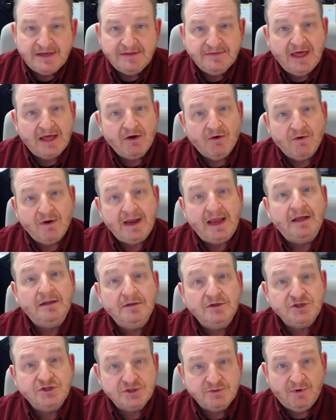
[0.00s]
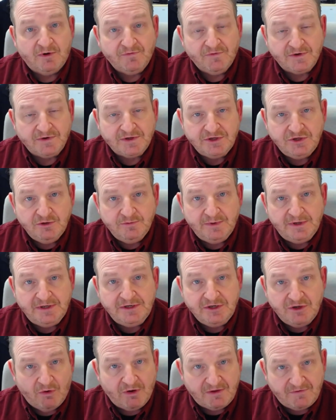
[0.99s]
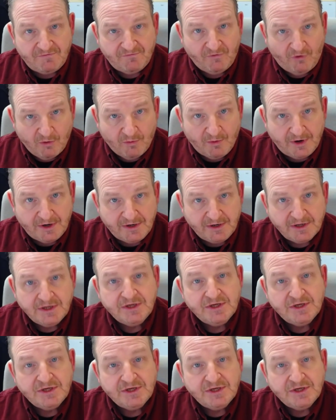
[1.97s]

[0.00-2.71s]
that are eligible for QBID going forward.